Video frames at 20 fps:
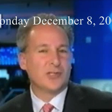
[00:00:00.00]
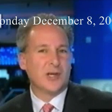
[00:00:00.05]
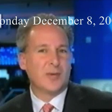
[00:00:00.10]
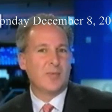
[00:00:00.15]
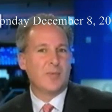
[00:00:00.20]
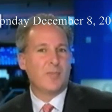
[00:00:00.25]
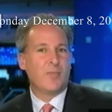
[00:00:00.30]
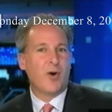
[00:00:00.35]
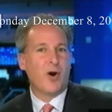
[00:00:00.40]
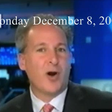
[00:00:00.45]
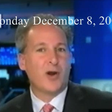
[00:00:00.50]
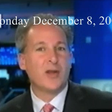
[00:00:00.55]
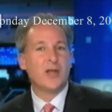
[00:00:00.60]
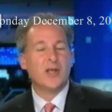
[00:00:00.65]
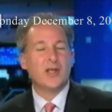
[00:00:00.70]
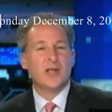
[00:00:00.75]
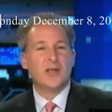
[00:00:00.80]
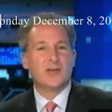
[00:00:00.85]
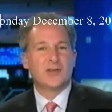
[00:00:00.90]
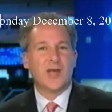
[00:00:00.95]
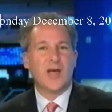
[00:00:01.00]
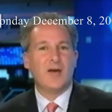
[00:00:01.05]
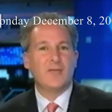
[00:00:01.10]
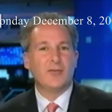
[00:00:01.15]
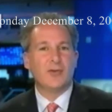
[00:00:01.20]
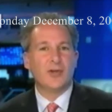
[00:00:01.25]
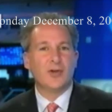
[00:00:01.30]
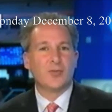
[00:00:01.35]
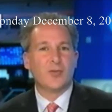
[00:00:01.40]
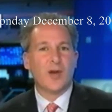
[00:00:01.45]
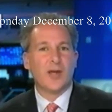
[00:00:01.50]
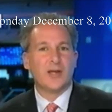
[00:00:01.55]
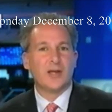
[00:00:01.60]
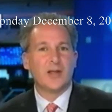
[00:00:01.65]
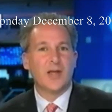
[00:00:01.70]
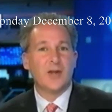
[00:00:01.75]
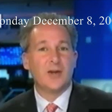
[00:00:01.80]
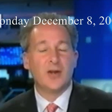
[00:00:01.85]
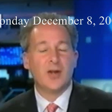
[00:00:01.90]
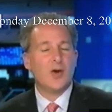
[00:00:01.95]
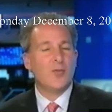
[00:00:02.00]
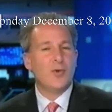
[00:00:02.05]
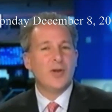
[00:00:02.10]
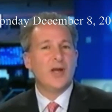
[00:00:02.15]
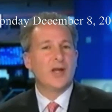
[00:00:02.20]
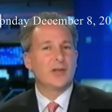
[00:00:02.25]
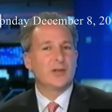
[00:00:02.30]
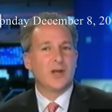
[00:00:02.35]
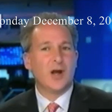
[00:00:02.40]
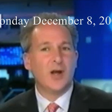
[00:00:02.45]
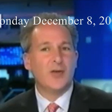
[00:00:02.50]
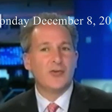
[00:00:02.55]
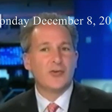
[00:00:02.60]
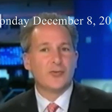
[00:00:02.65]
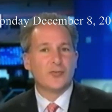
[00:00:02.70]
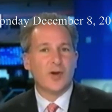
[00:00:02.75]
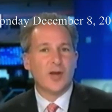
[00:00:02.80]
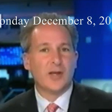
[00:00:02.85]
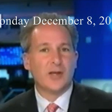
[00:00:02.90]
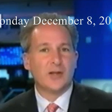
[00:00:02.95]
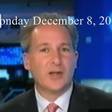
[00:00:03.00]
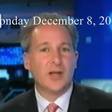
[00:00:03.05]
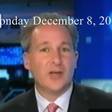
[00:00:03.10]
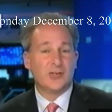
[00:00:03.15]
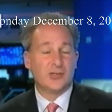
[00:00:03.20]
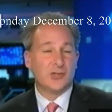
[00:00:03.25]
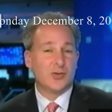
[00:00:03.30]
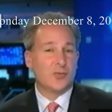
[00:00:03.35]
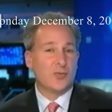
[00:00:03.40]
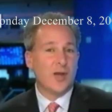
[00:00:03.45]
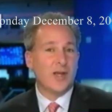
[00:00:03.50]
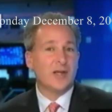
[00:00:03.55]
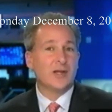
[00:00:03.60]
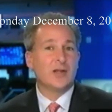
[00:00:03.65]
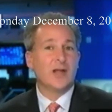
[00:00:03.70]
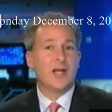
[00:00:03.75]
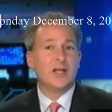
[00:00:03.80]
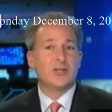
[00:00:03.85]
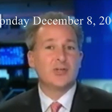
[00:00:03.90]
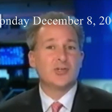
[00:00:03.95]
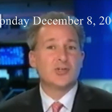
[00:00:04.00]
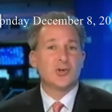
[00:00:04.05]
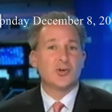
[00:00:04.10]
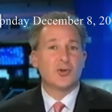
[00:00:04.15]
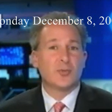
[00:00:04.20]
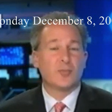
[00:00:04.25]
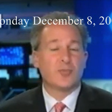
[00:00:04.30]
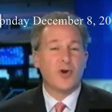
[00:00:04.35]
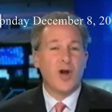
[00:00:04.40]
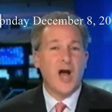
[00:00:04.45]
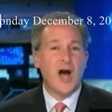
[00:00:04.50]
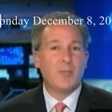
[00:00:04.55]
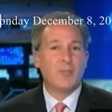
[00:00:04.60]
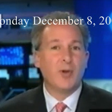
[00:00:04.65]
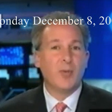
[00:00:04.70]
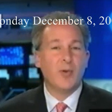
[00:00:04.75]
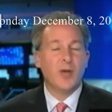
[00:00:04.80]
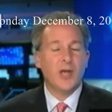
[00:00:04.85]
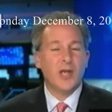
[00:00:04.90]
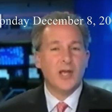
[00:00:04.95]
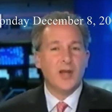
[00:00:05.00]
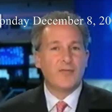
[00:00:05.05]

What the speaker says: of which I'm a part, is heavily regulated. We got tons of regulation. The regulations are the problem.